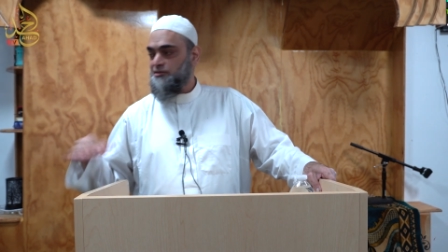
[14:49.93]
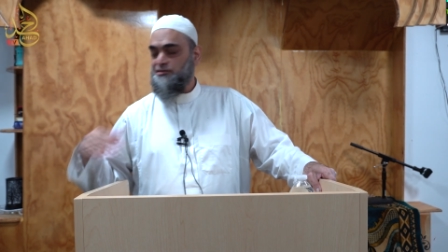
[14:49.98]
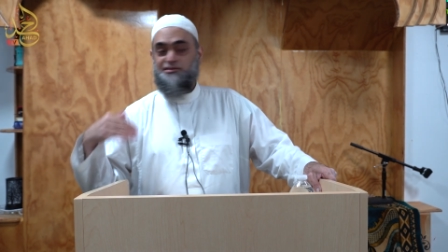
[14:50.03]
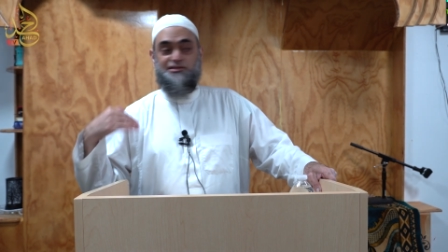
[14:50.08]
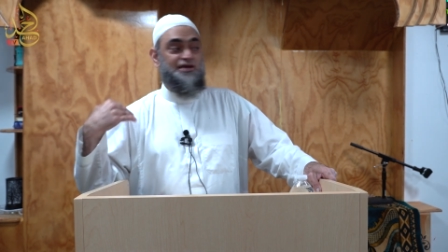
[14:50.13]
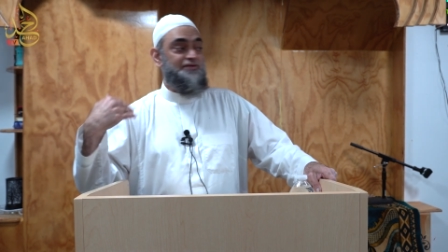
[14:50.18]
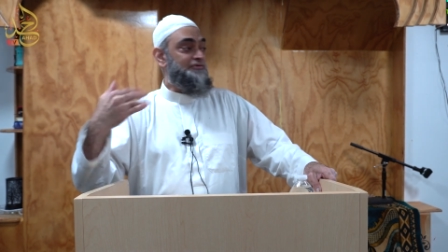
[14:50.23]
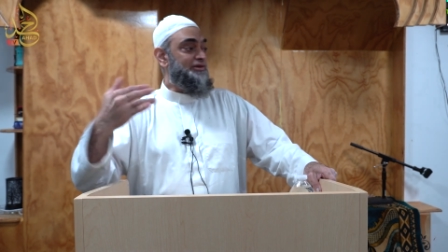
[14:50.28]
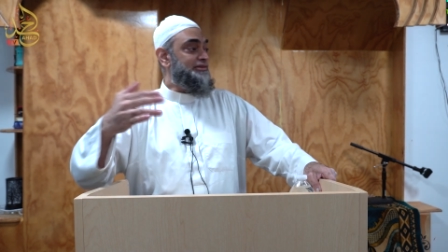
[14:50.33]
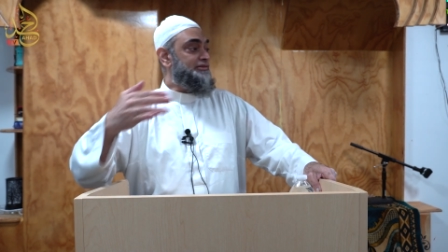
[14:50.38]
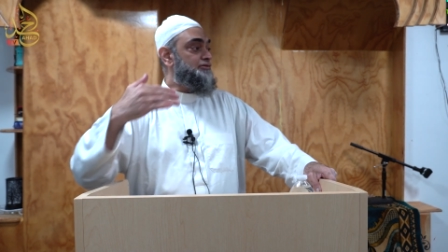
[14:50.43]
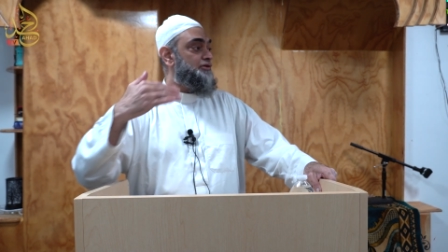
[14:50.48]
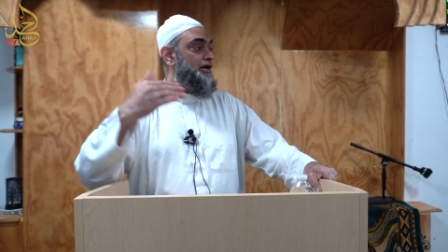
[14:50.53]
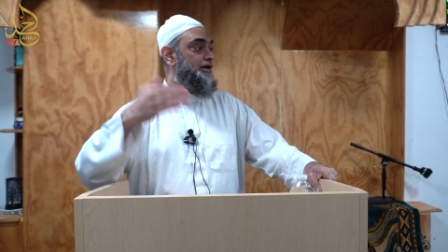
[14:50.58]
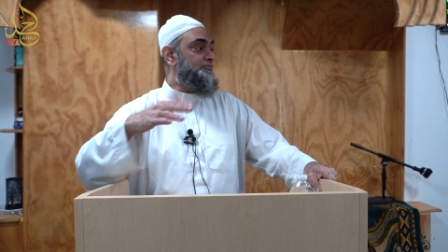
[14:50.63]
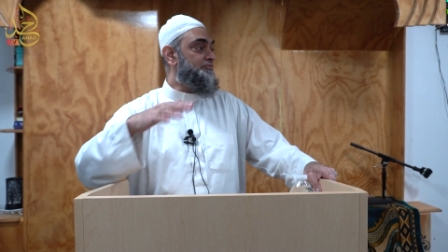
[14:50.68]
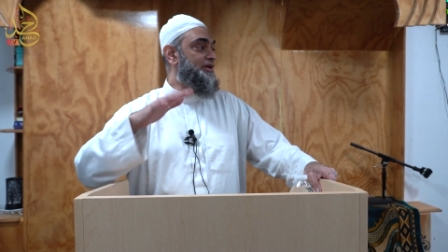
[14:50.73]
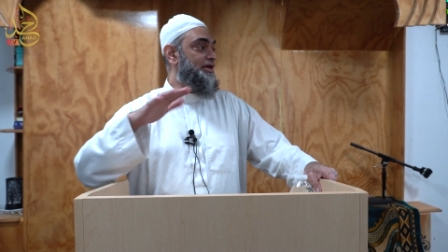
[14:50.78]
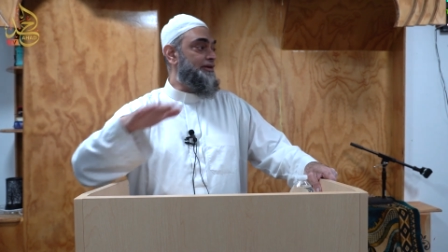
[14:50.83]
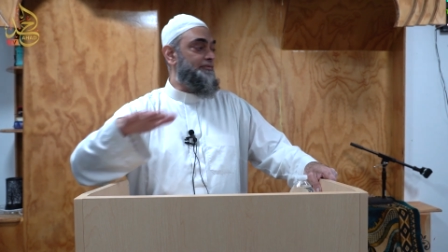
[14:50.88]
they will
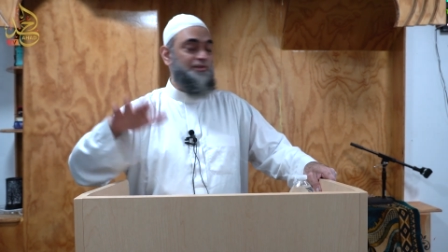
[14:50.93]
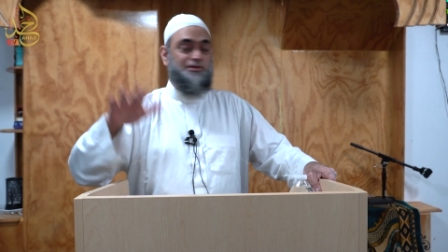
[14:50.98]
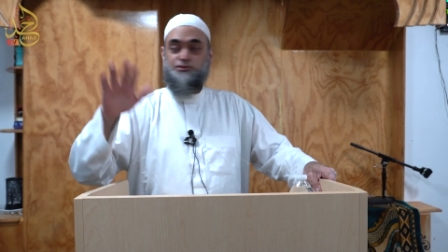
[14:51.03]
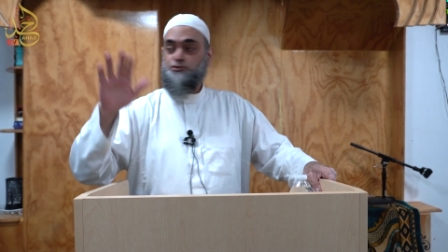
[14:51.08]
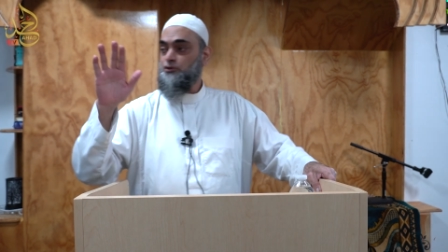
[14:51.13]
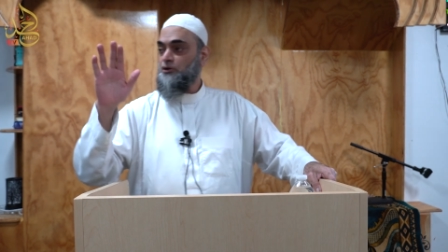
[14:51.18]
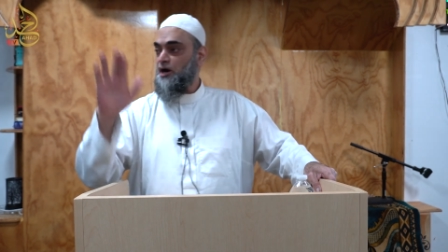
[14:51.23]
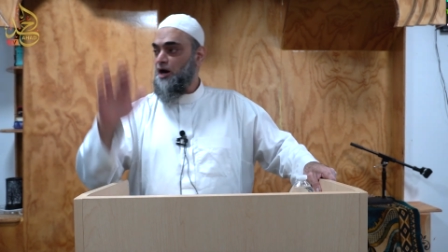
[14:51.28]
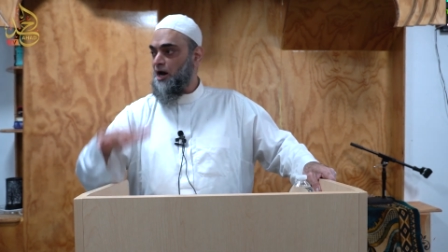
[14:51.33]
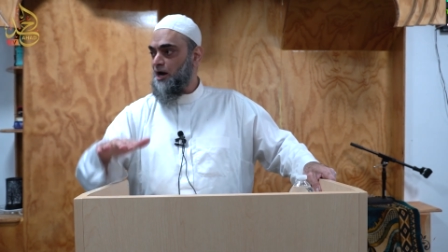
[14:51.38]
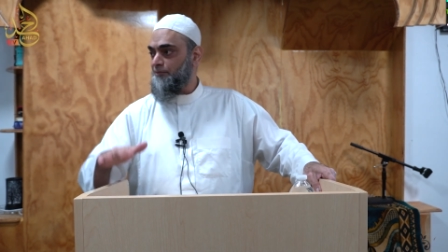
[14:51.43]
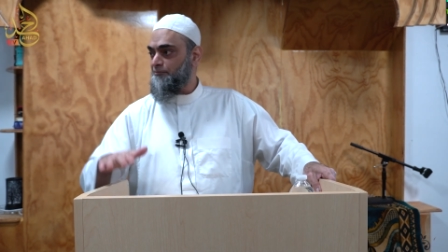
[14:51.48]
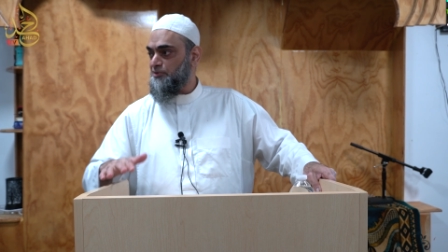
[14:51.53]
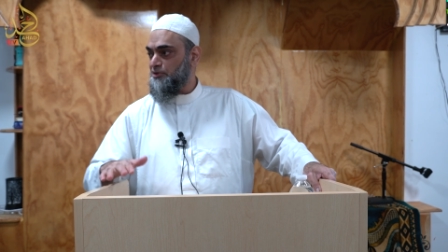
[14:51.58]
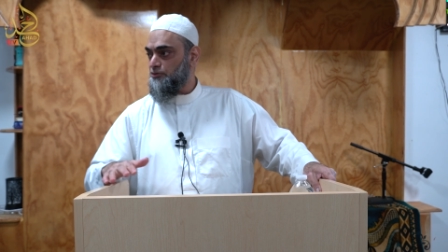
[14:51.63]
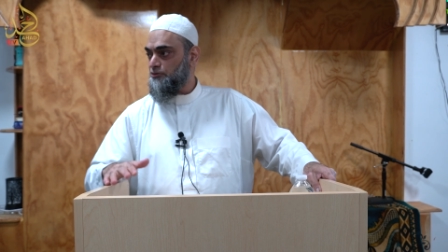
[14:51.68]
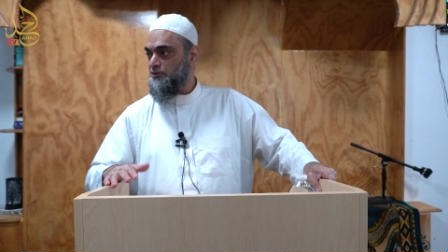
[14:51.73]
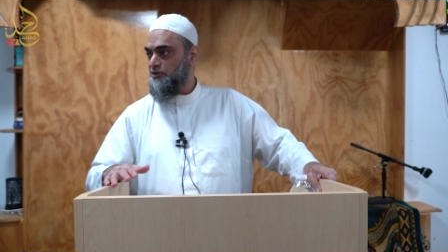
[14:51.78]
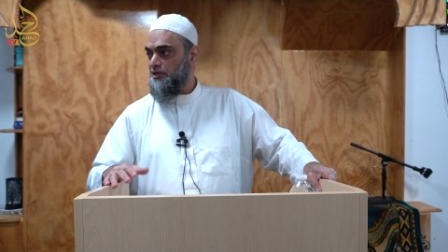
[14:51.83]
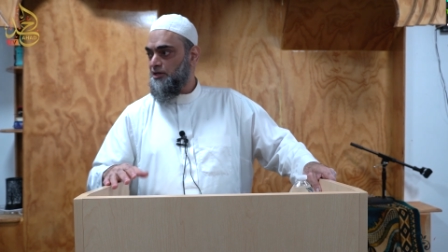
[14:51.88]
not be able to harm
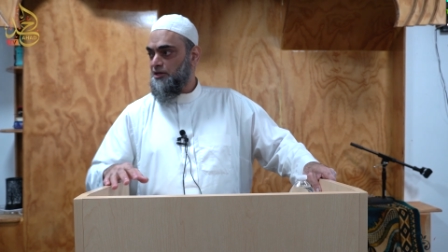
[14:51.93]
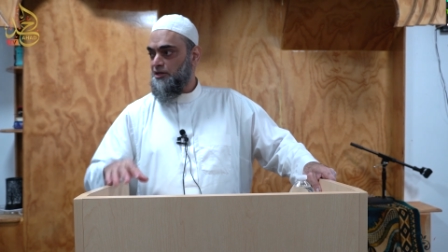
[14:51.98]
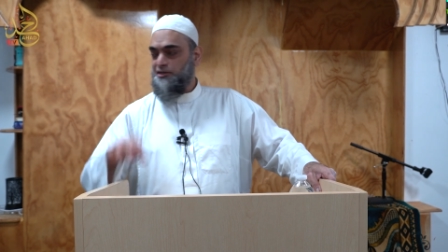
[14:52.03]
you.